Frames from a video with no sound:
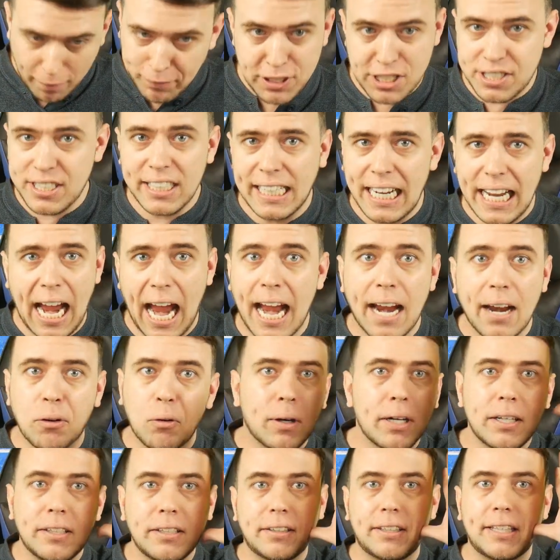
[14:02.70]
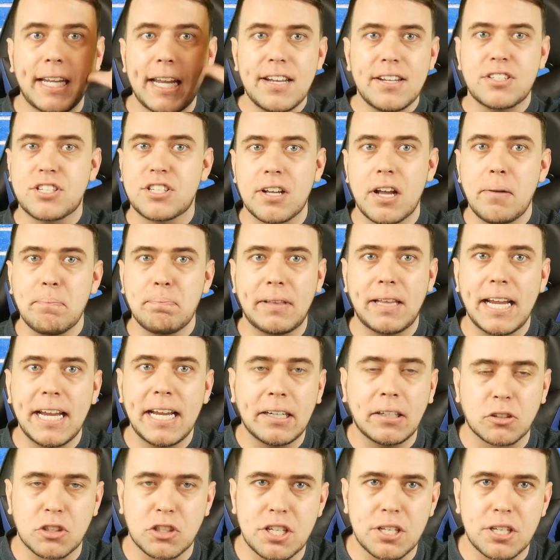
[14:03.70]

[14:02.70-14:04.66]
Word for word: obviously eren did something or